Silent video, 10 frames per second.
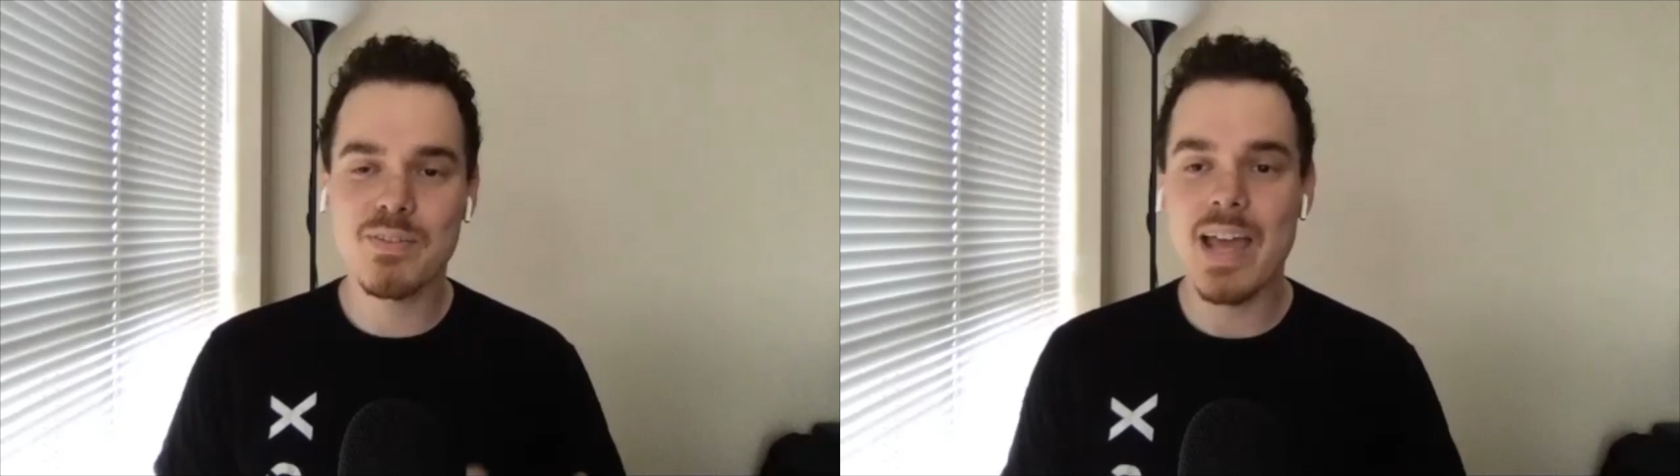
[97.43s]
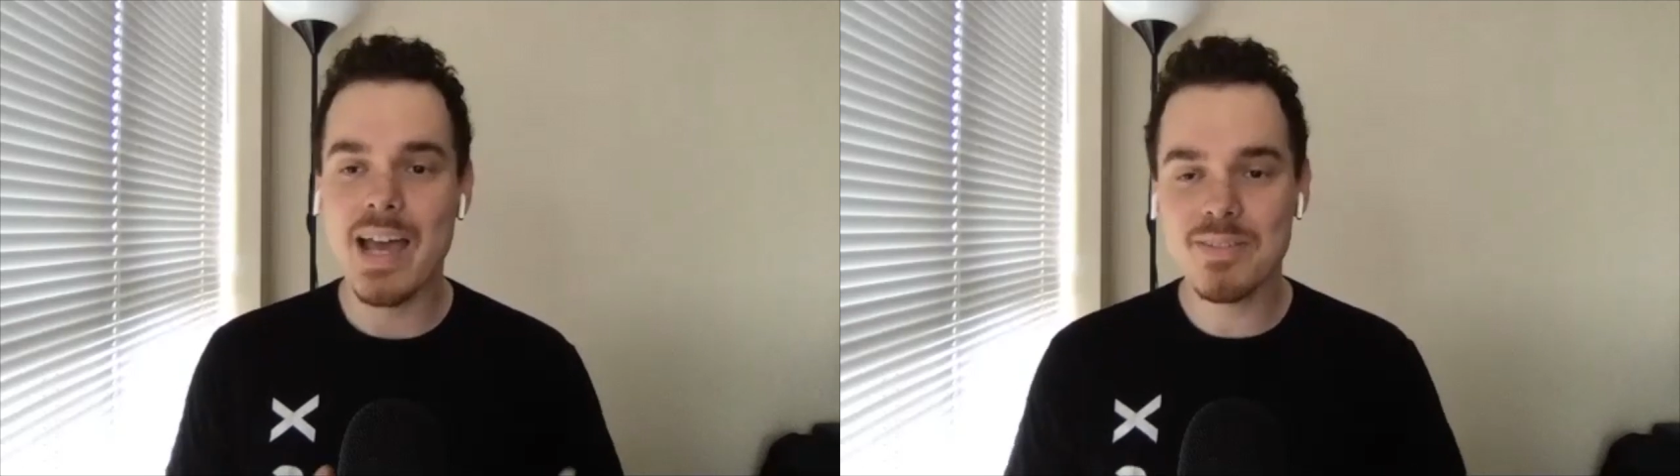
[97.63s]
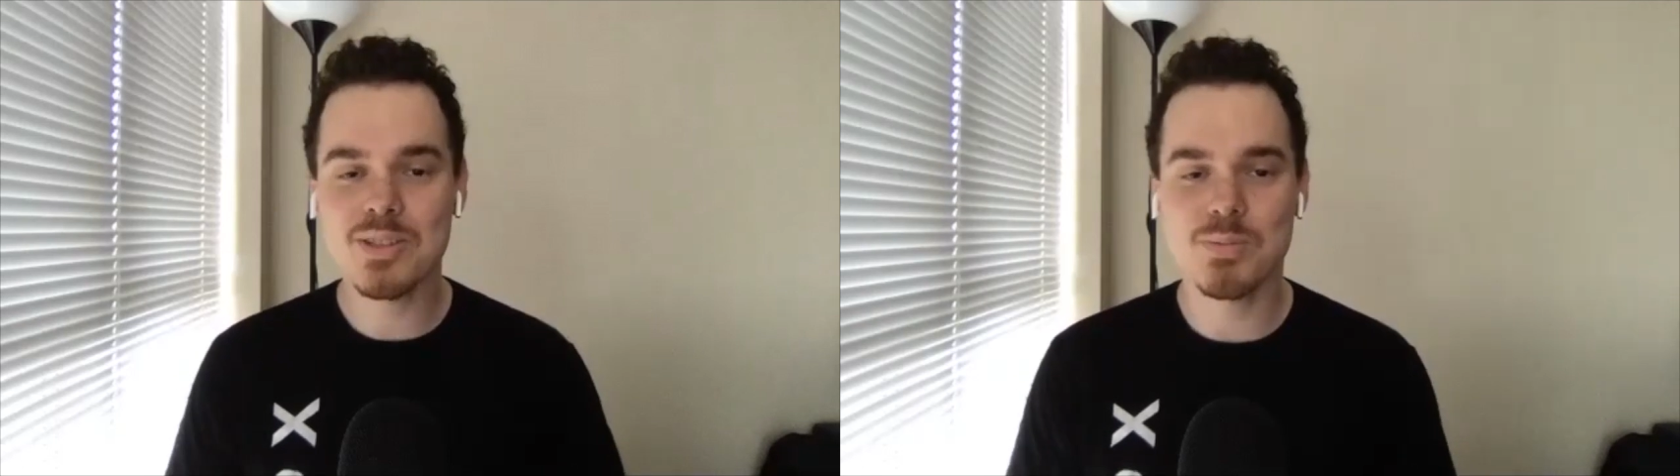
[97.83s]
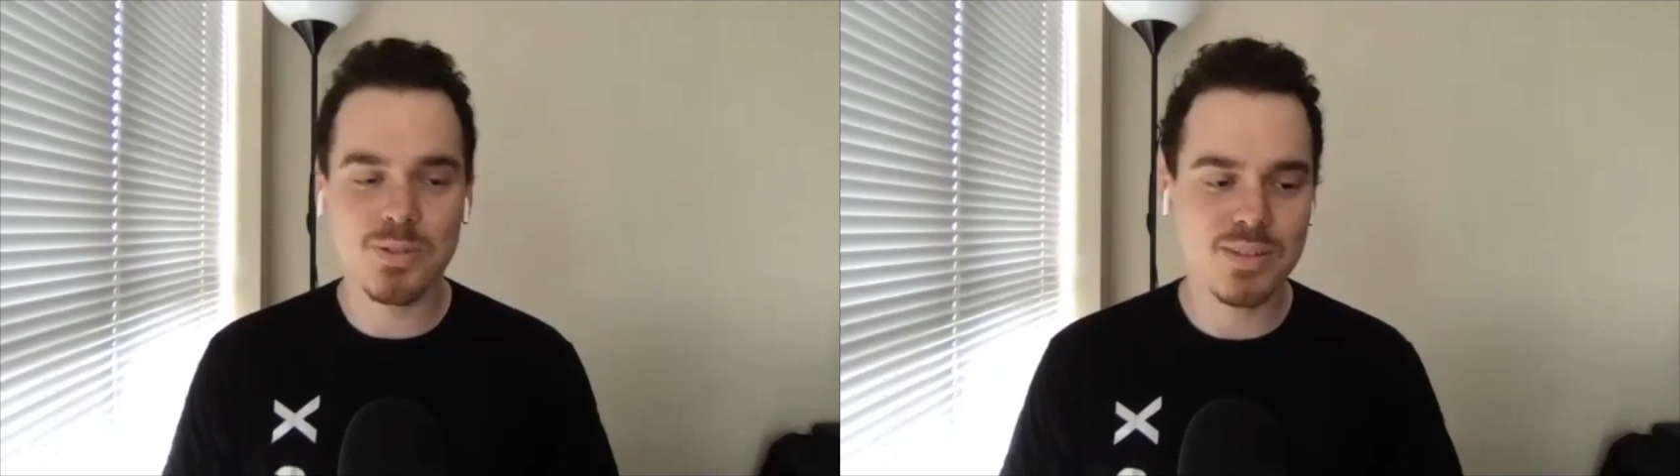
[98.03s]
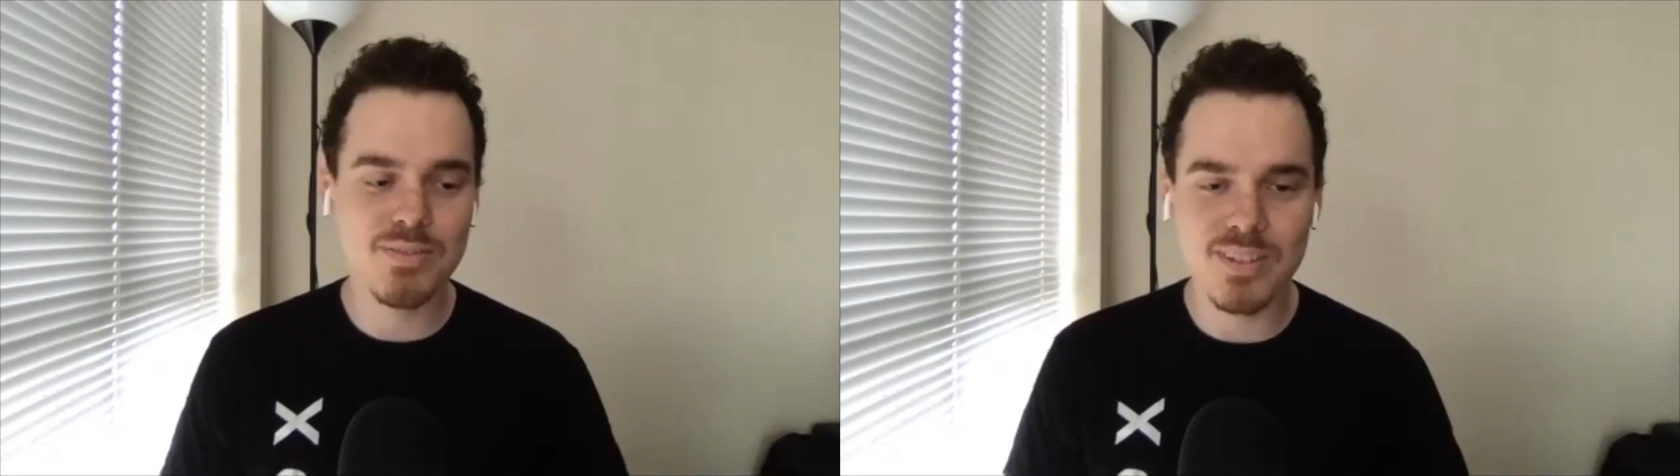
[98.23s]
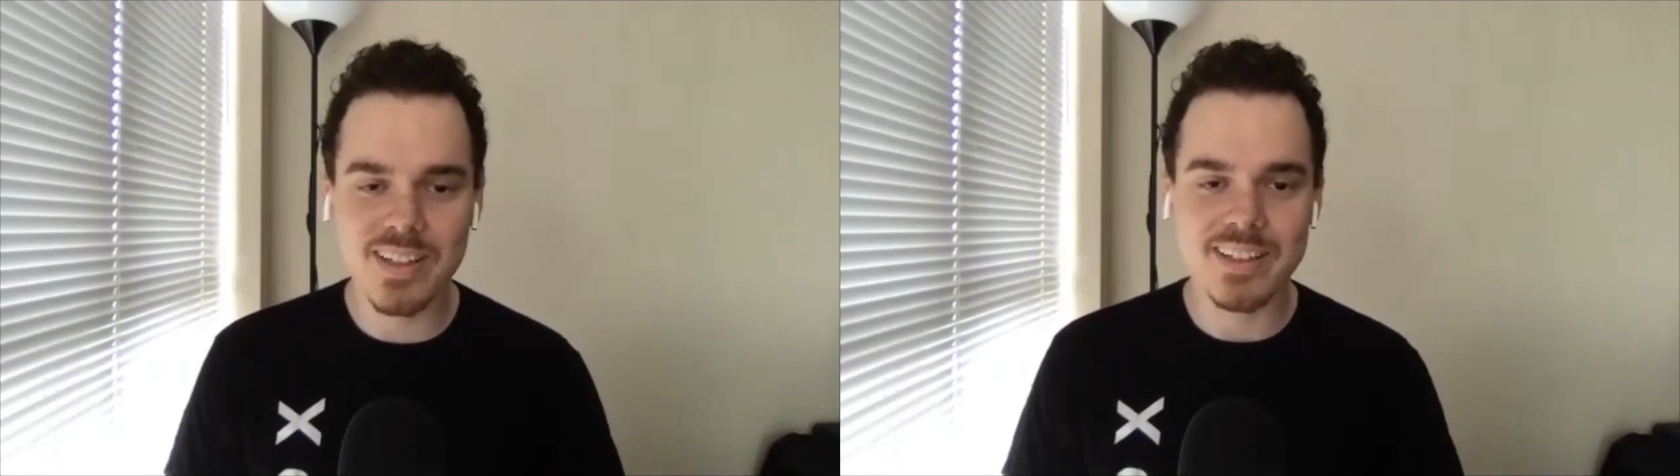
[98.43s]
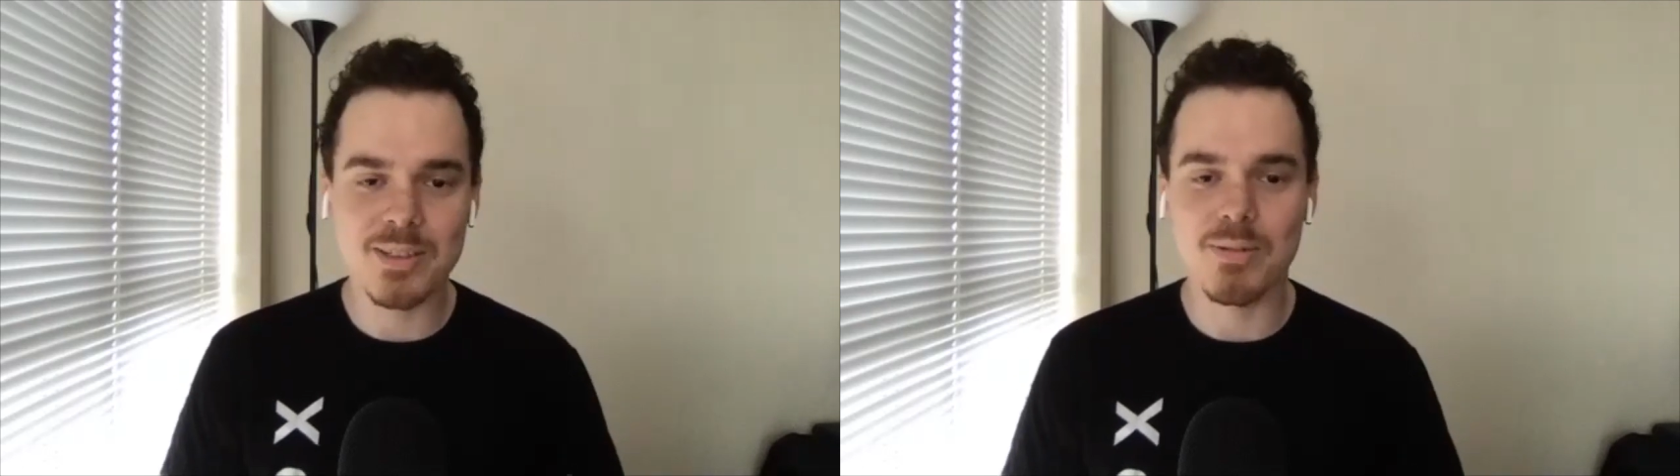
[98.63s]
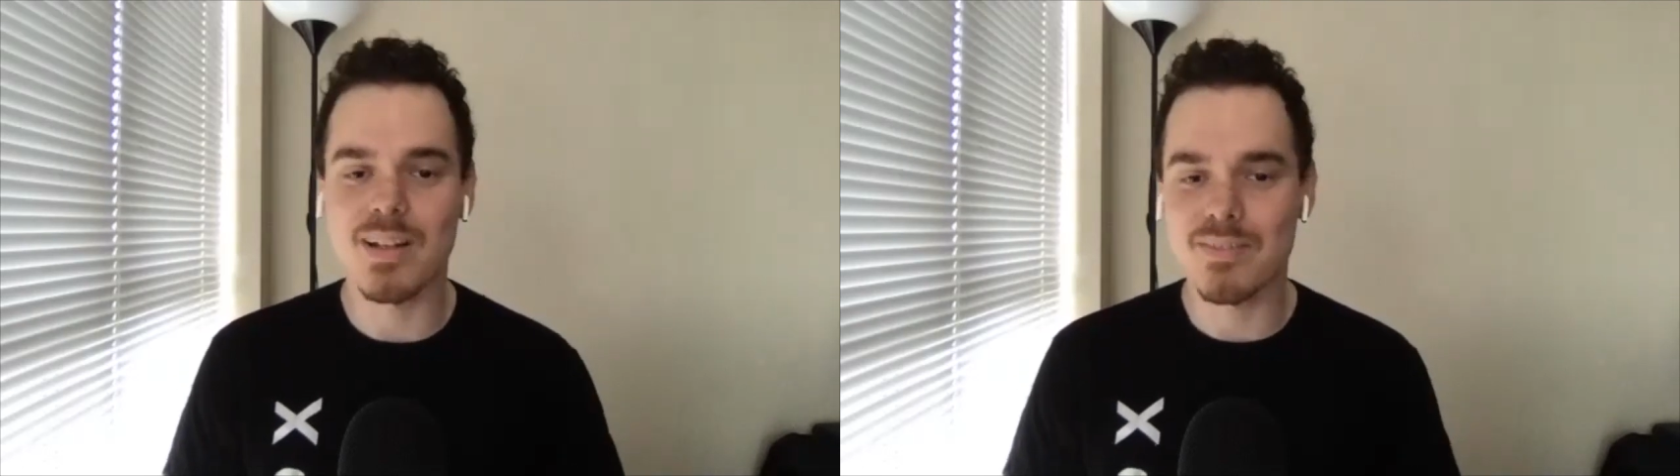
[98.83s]
We haven't spoken for like
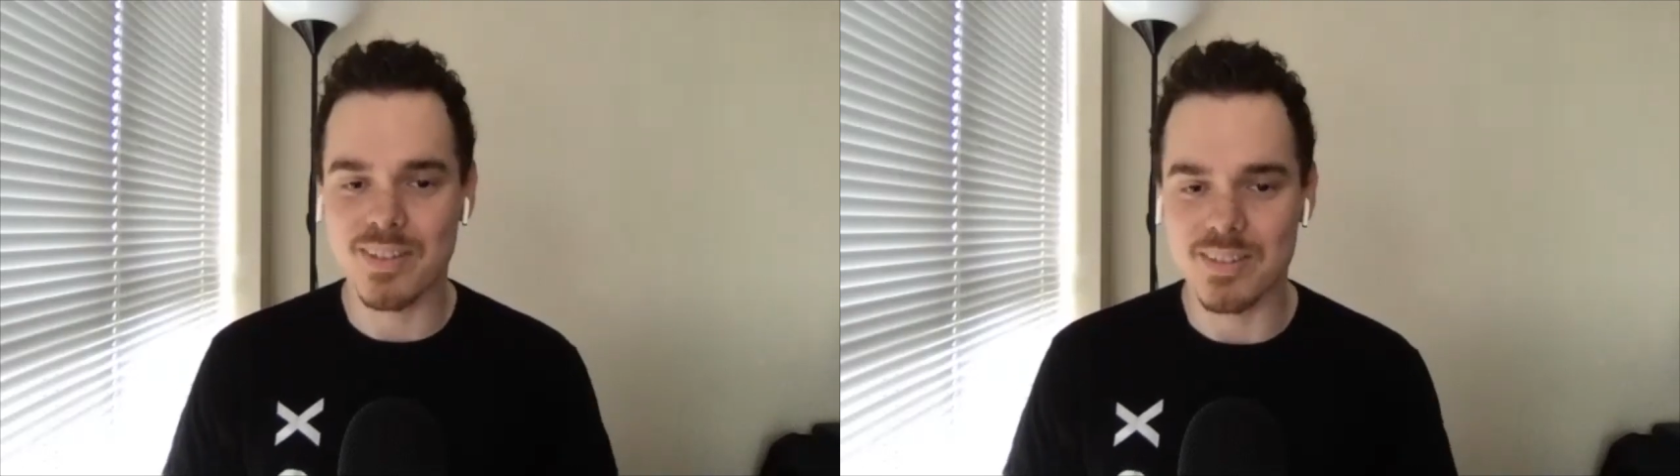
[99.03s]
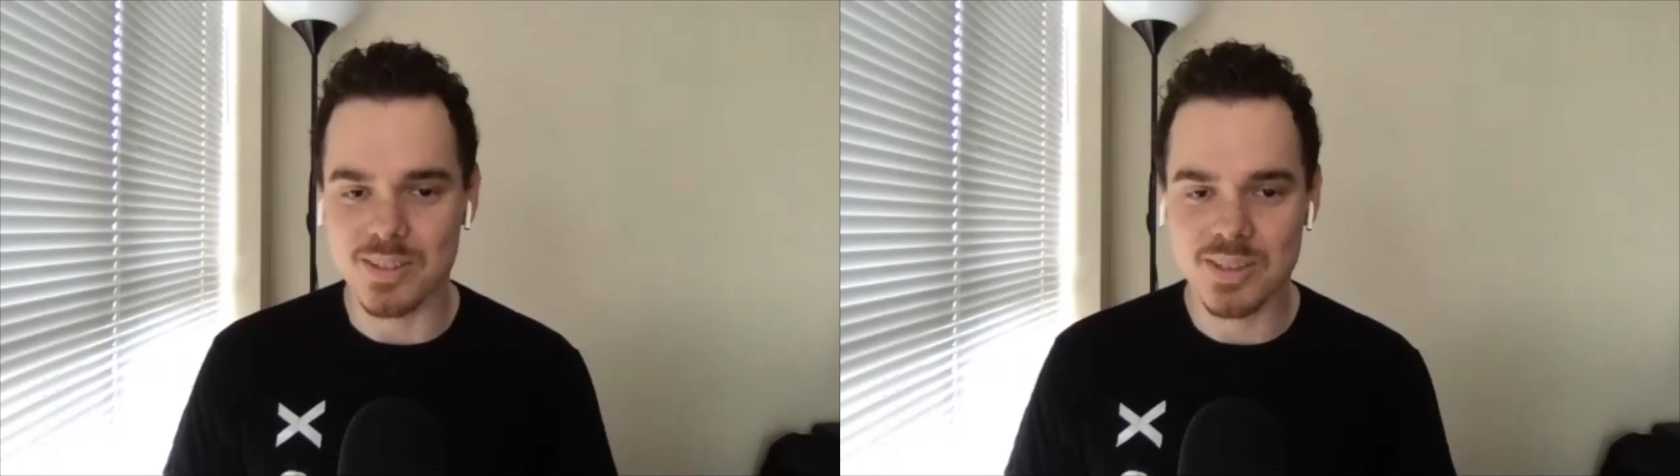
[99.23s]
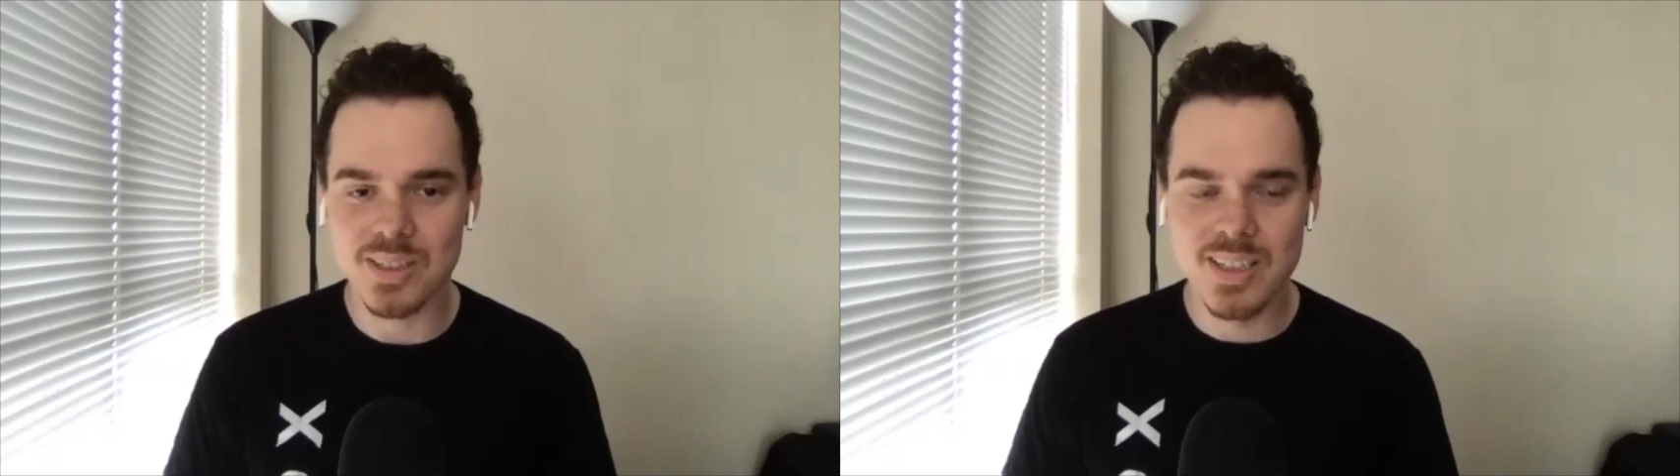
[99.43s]
12 years.